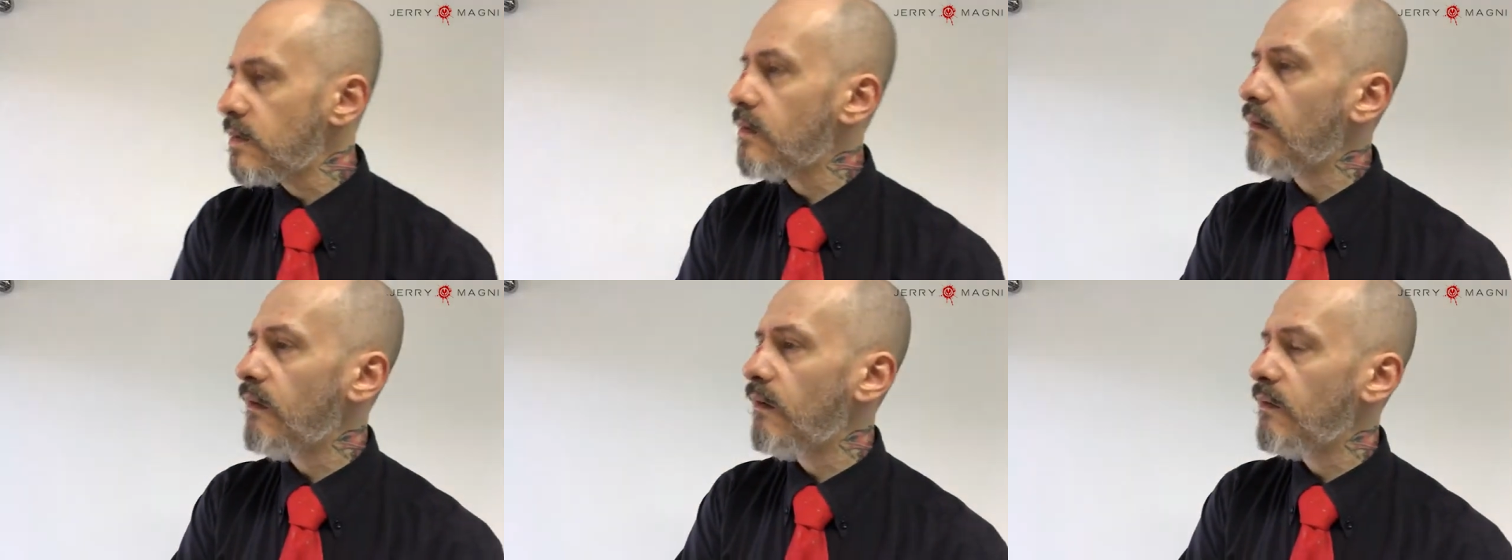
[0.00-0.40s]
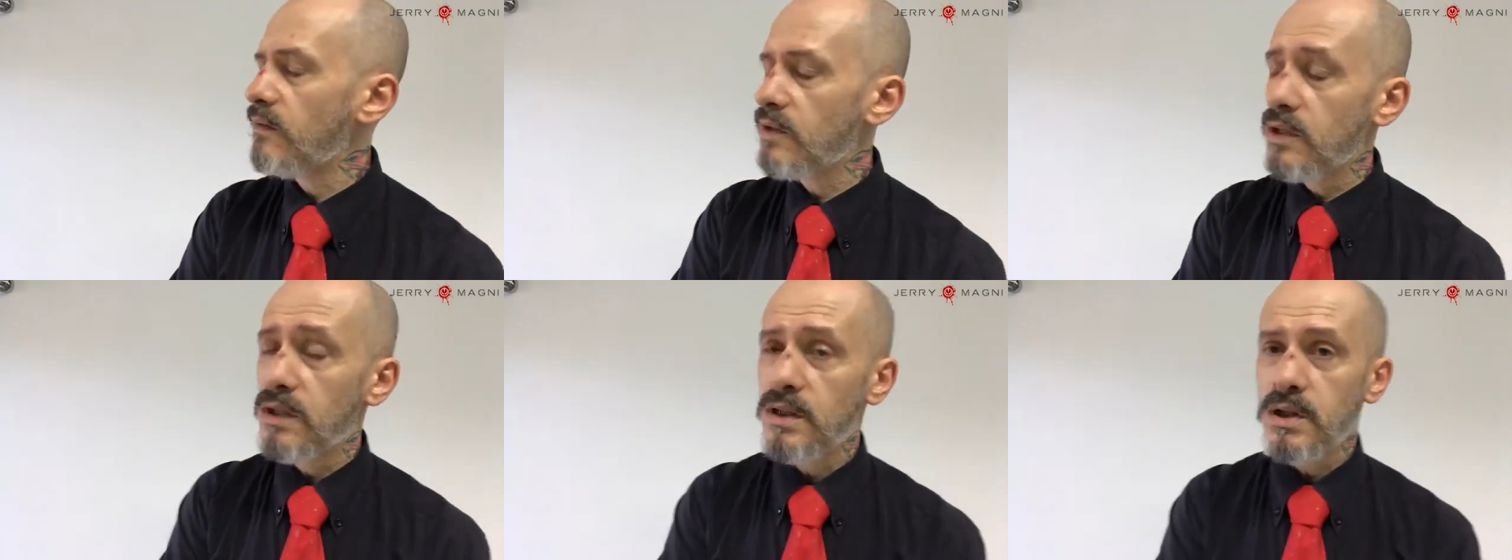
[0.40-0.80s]
Oh,
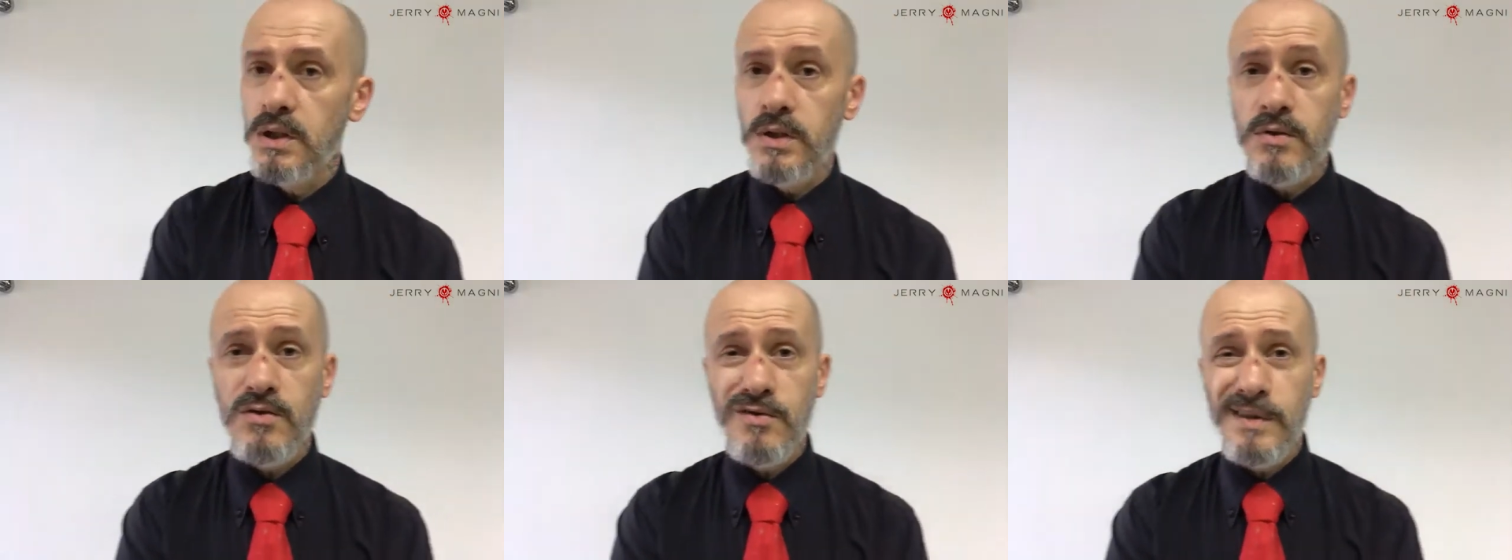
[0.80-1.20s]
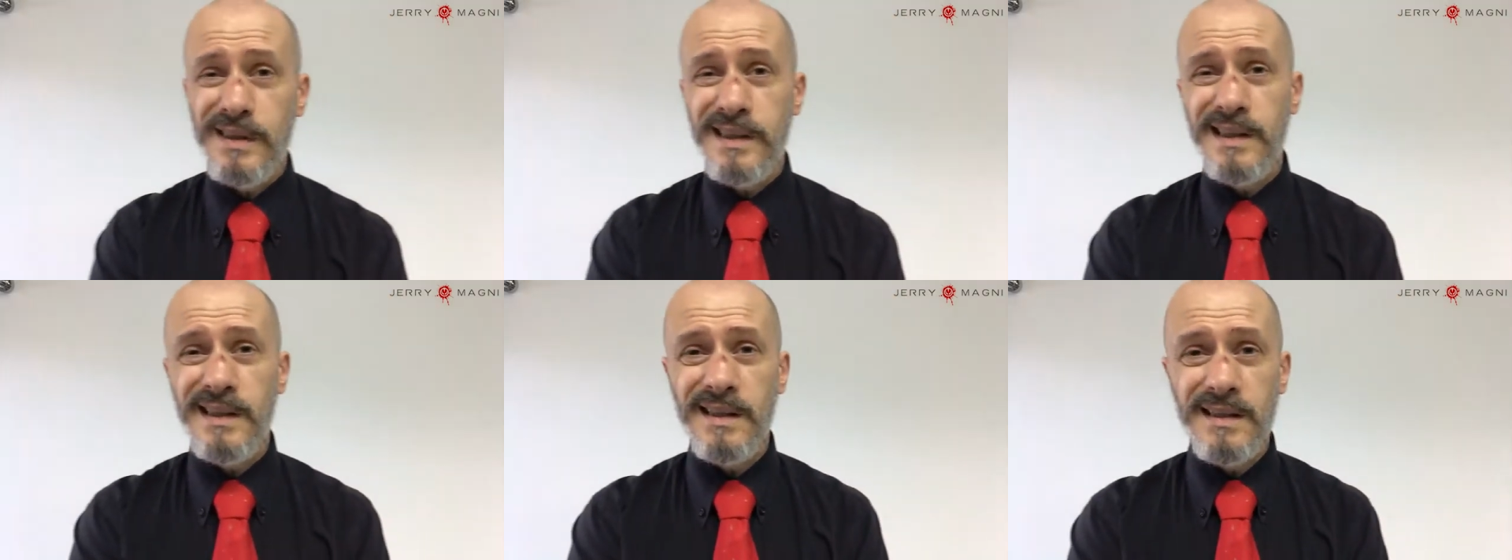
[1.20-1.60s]
uh,
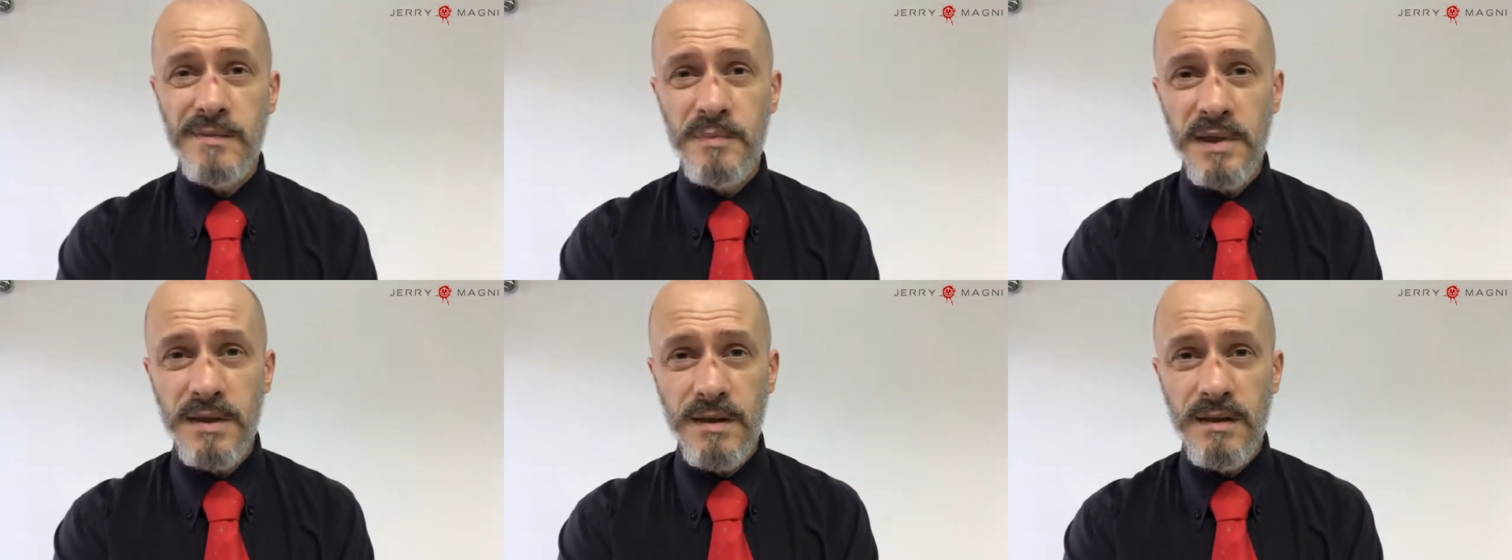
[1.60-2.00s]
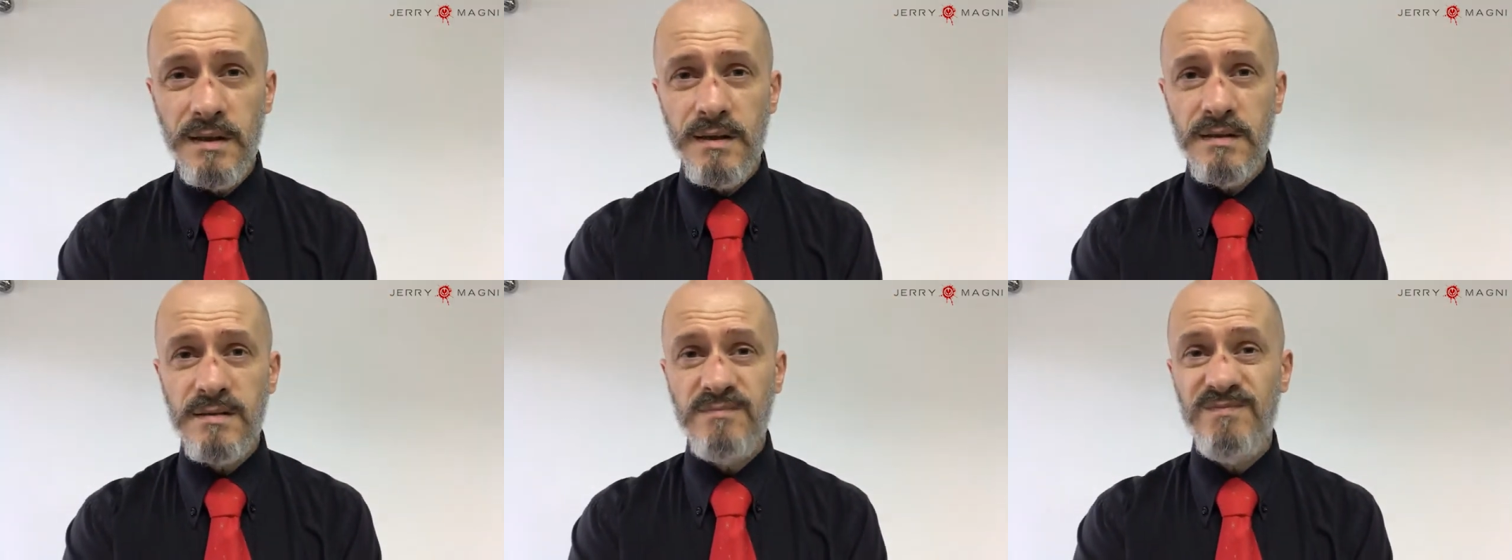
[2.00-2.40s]
usually is
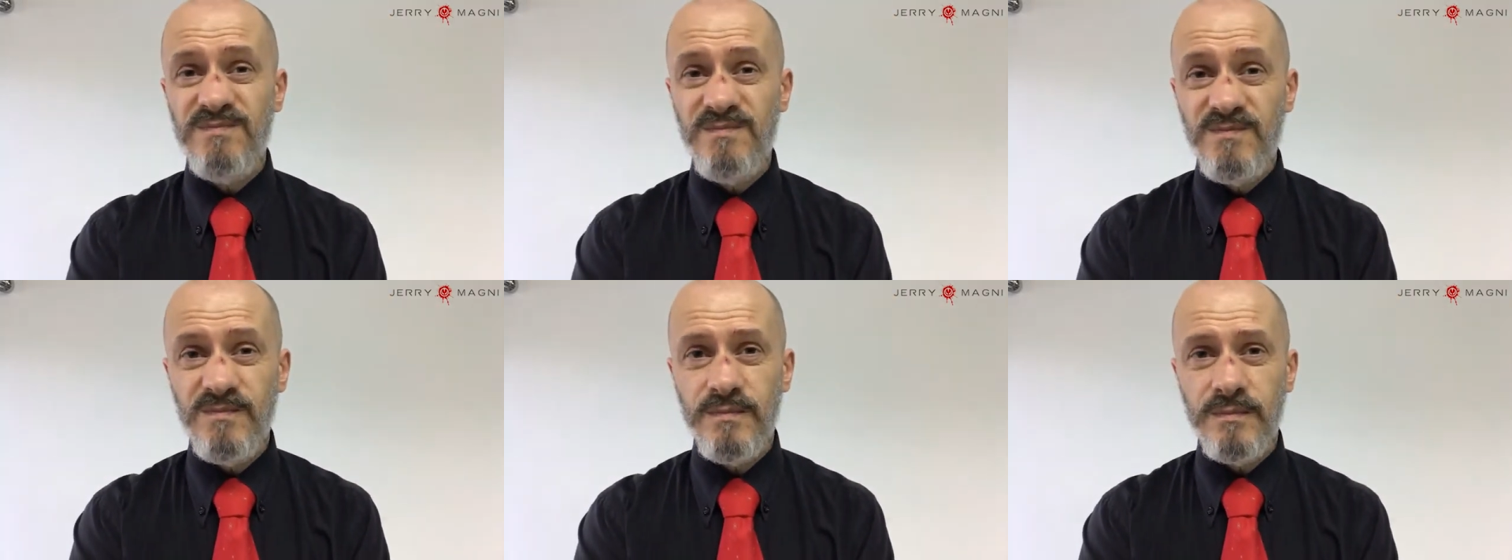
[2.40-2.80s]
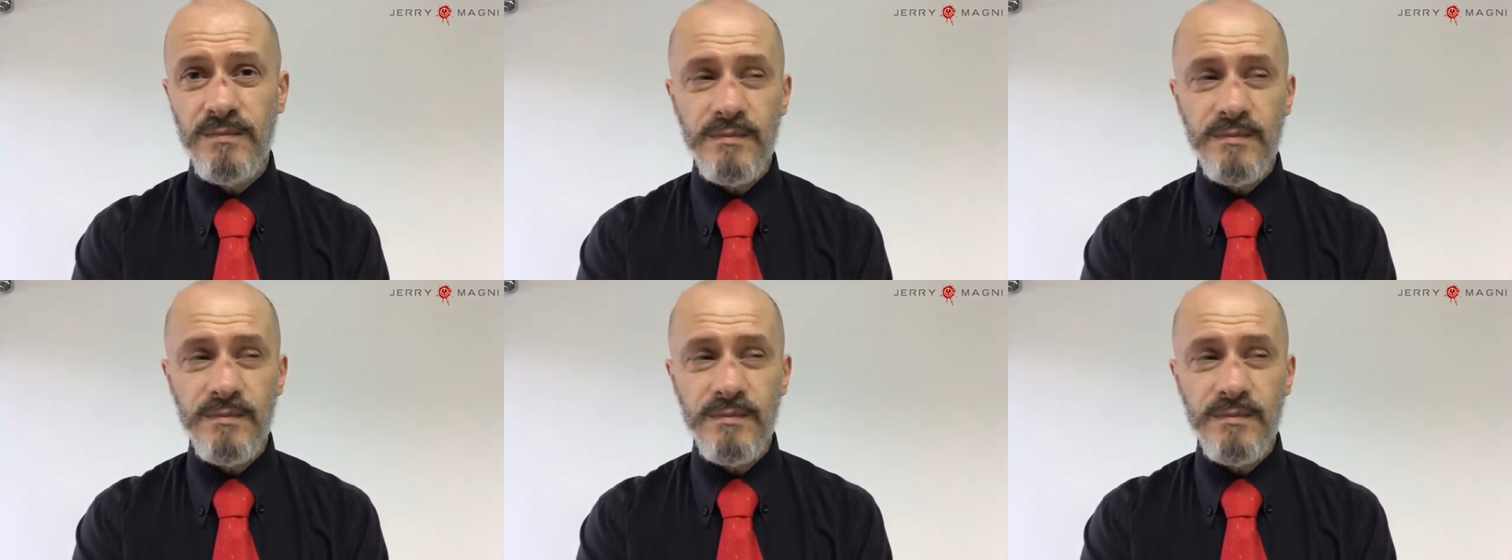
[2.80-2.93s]
because hmm,